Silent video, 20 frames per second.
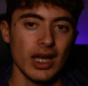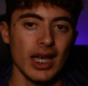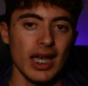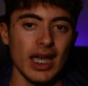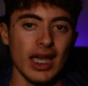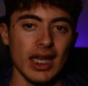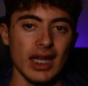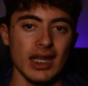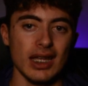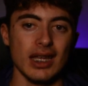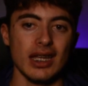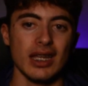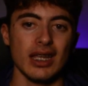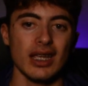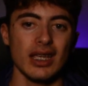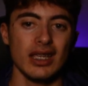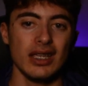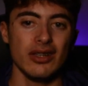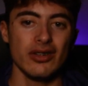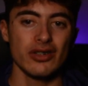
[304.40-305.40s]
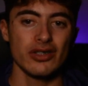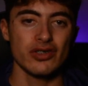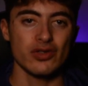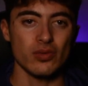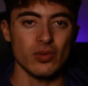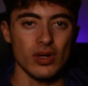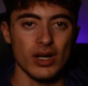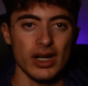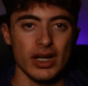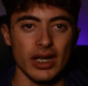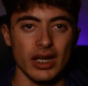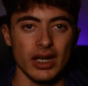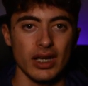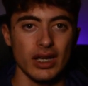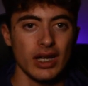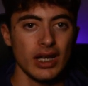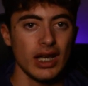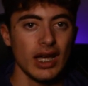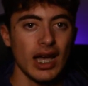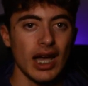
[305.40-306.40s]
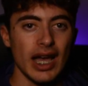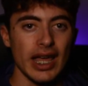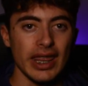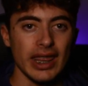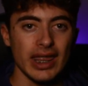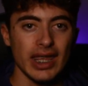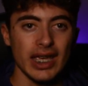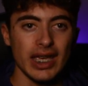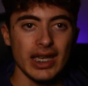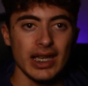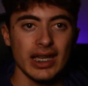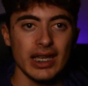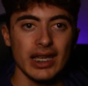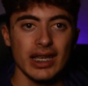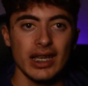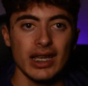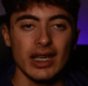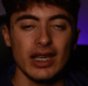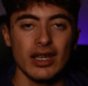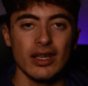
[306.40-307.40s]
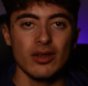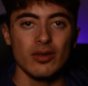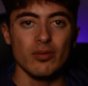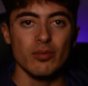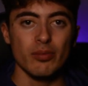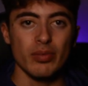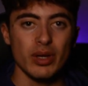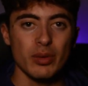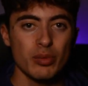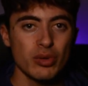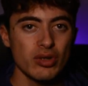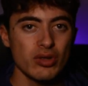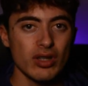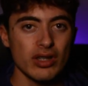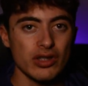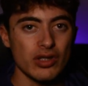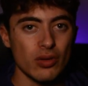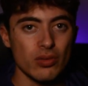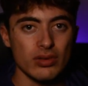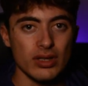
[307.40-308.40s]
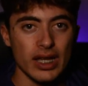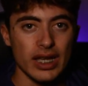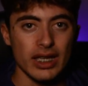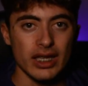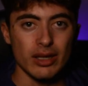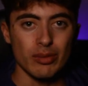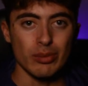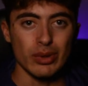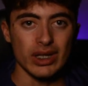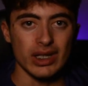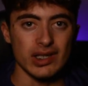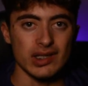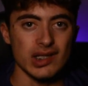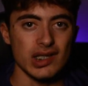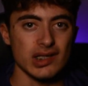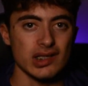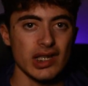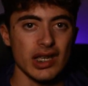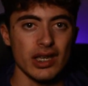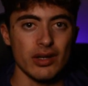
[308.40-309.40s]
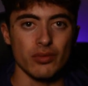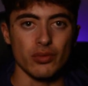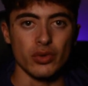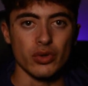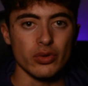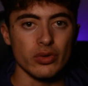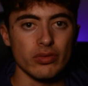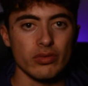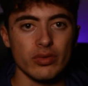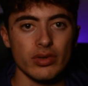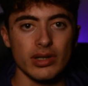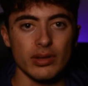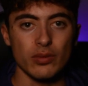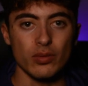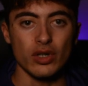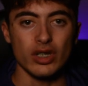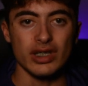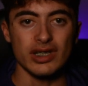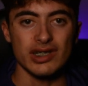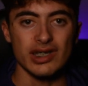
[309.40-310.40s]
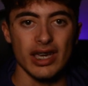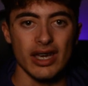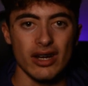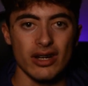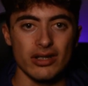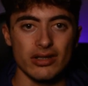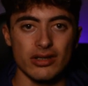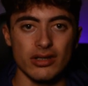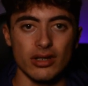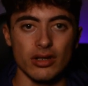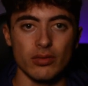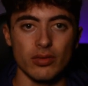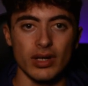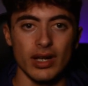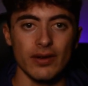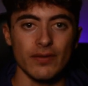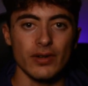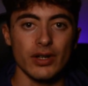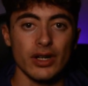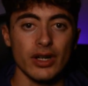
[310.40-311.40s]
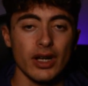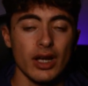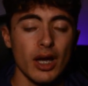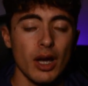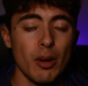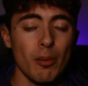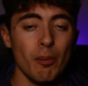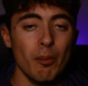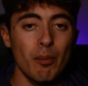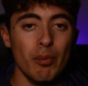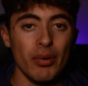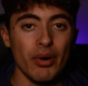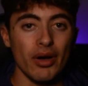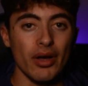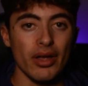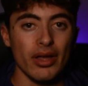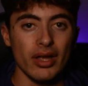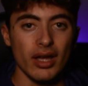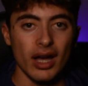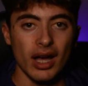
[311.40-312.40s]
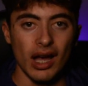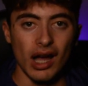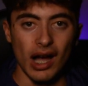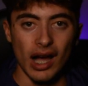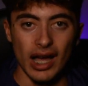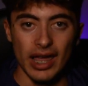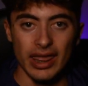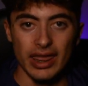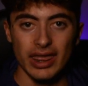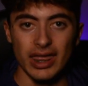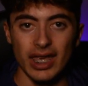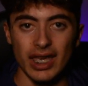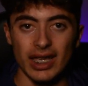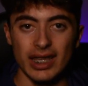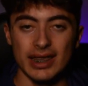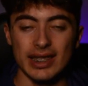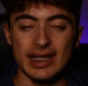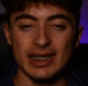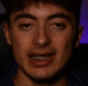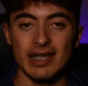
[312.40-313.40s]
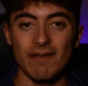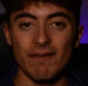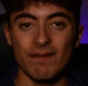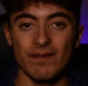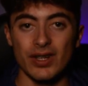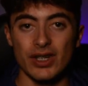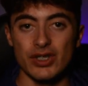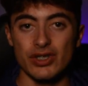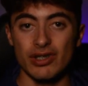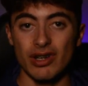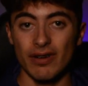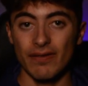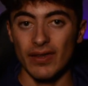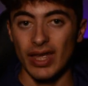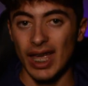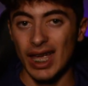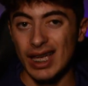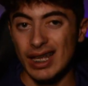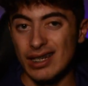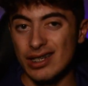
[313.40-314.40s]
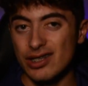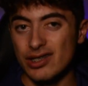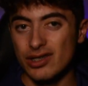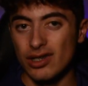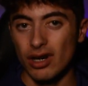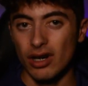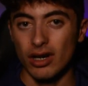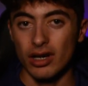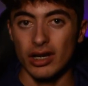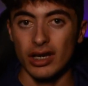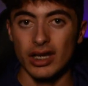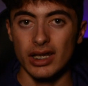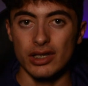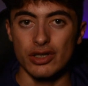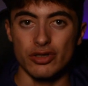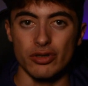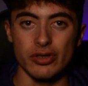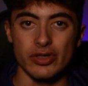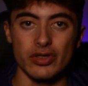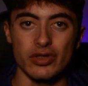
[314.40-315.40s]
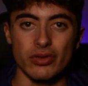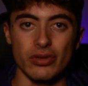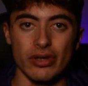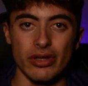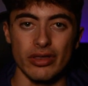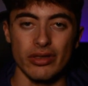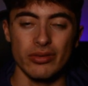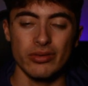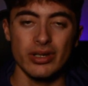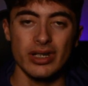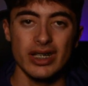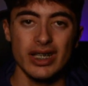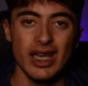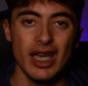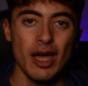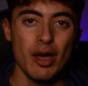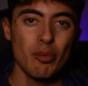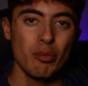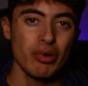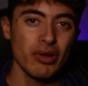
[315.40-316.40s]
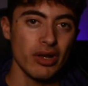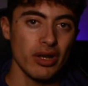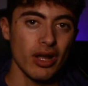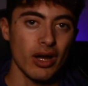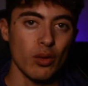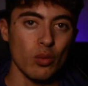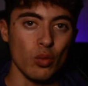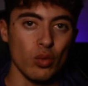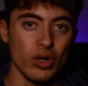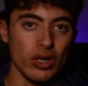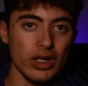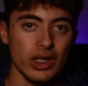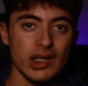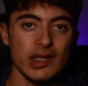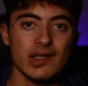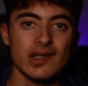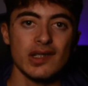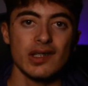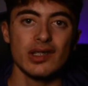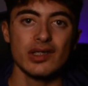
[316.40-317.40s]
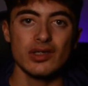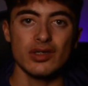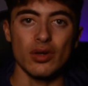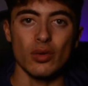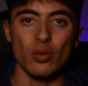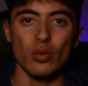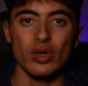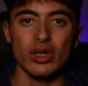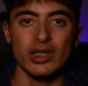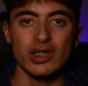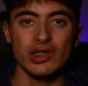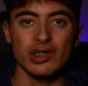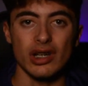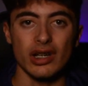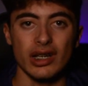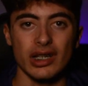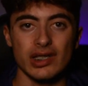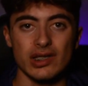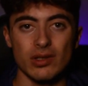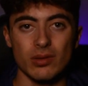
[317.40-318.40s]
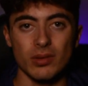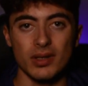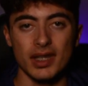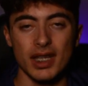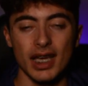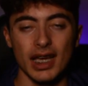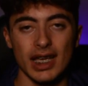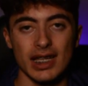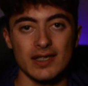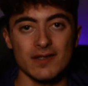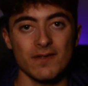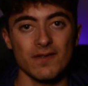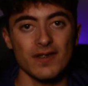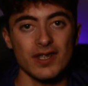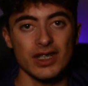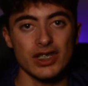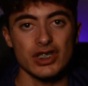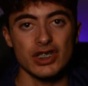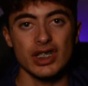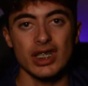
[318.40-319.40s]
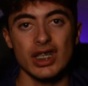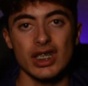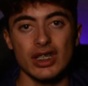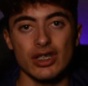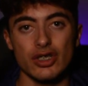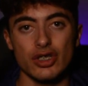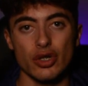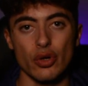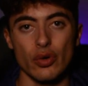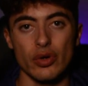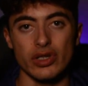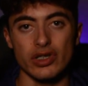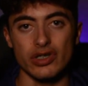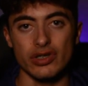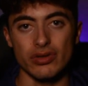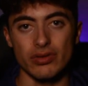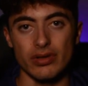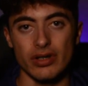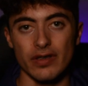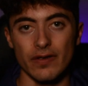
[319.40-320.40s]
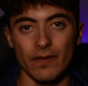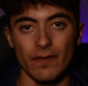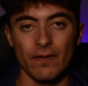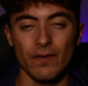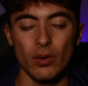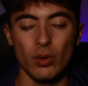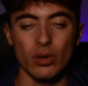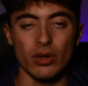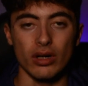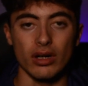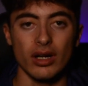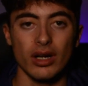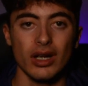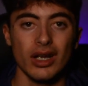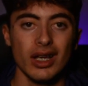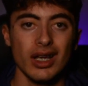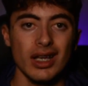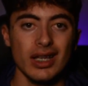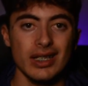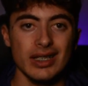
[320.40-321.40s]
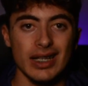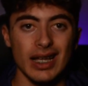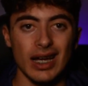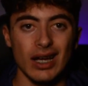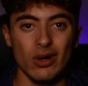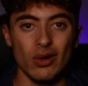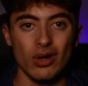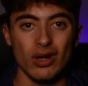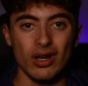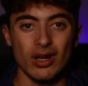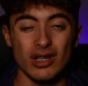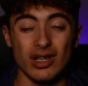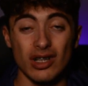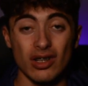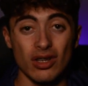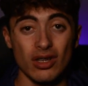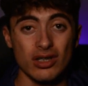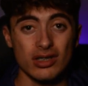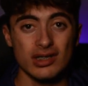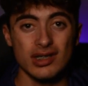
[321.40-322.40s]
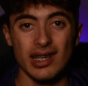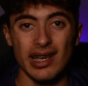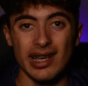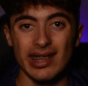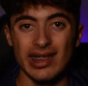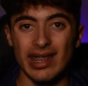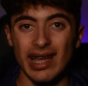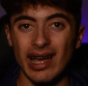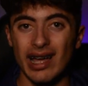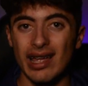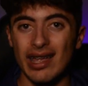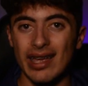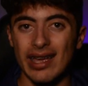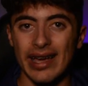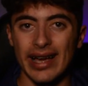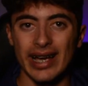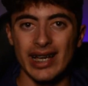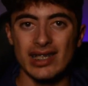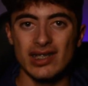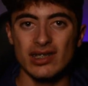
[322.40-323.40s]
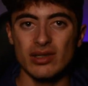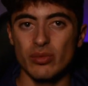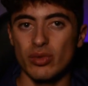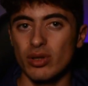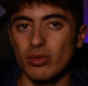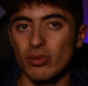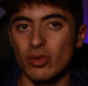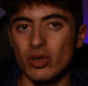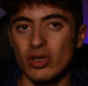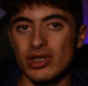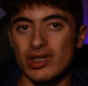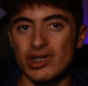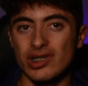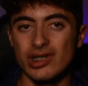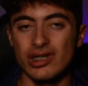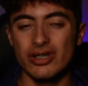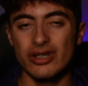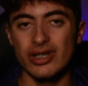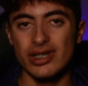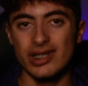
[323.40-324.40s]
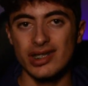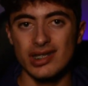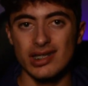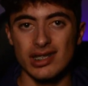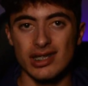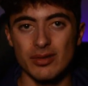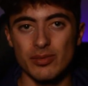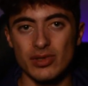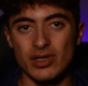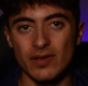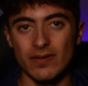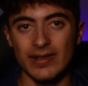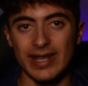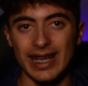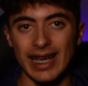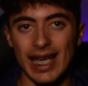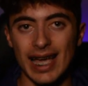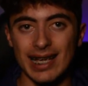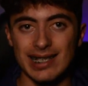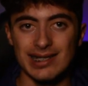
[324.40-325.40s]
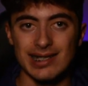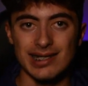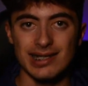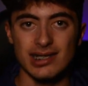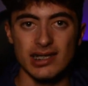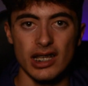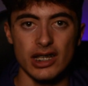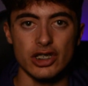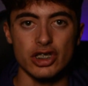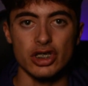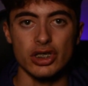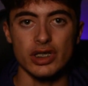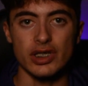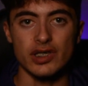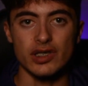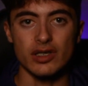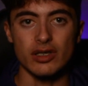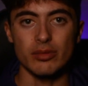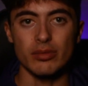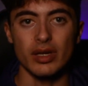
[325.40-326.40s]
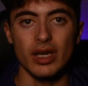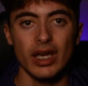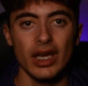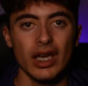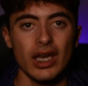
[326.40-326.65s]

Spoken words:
and here's why. I think people don't like it because they say it ruined Woody's character or whatever, but I think that they finished off Andy's arc in Toy Story 3, but not Woody's. So Woody's arc is the one that gets finished in Toy Story 4. Now, alongside that, it has some of the more serious themes of like existentialism